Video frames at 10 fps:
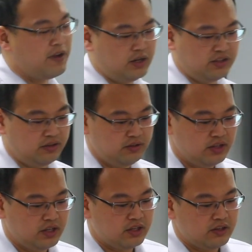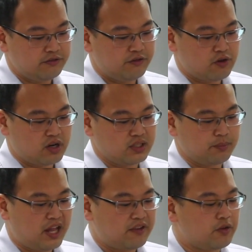model for the
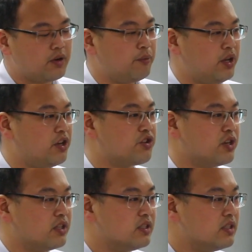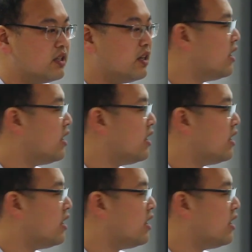platform competitions,